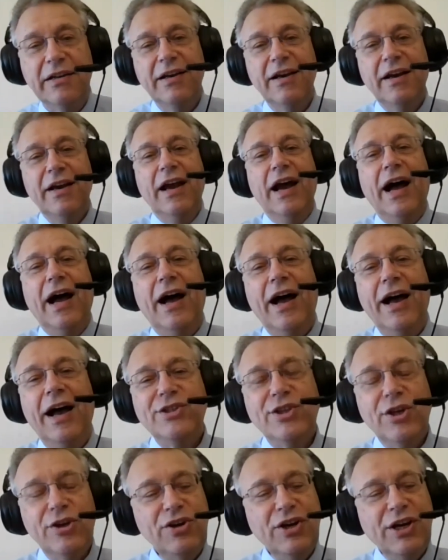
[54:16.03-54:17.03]
And so you
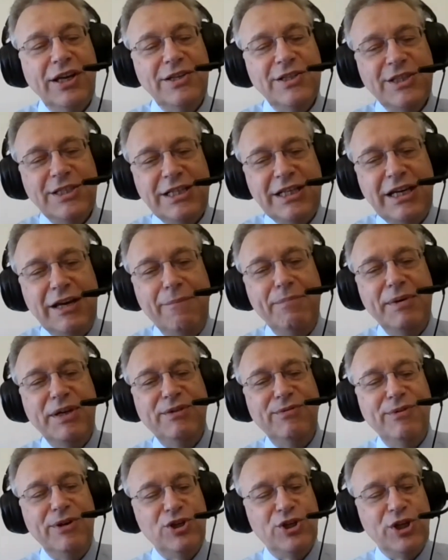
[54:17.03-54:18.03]
can see between
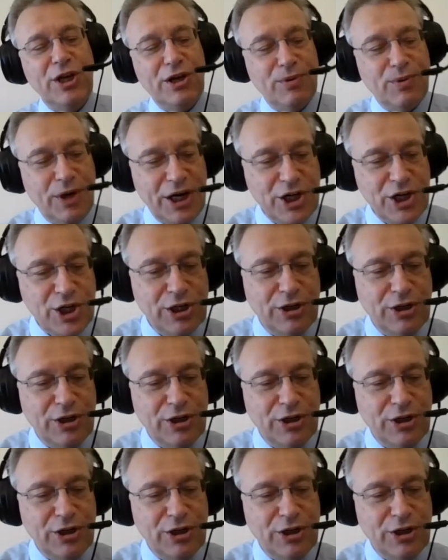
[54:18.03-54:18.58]
generational